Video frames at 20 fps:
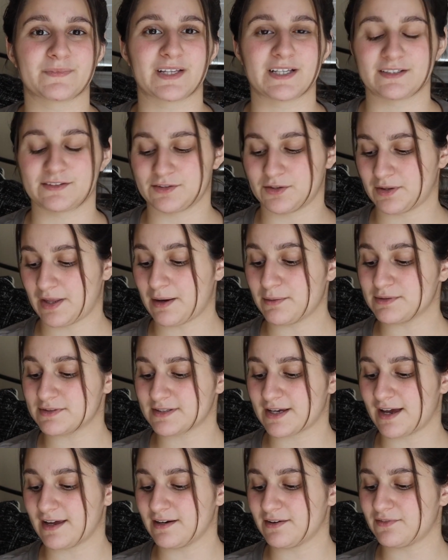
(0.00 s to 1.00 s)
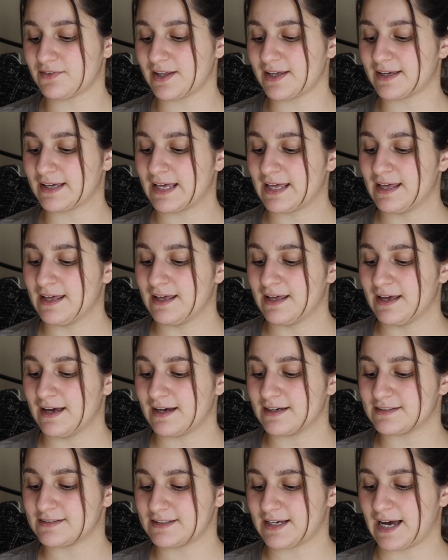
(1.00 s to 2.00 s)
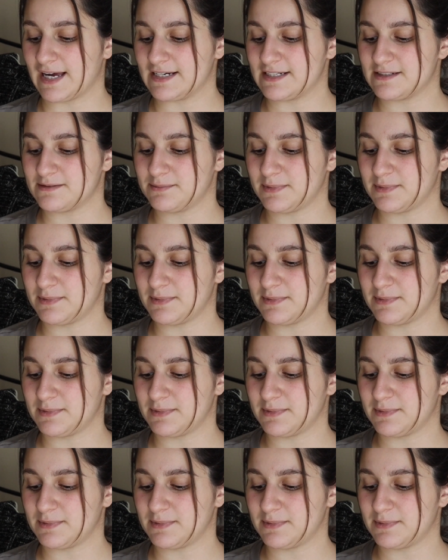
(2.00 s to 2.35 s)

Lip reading: so that was kind of like a sign to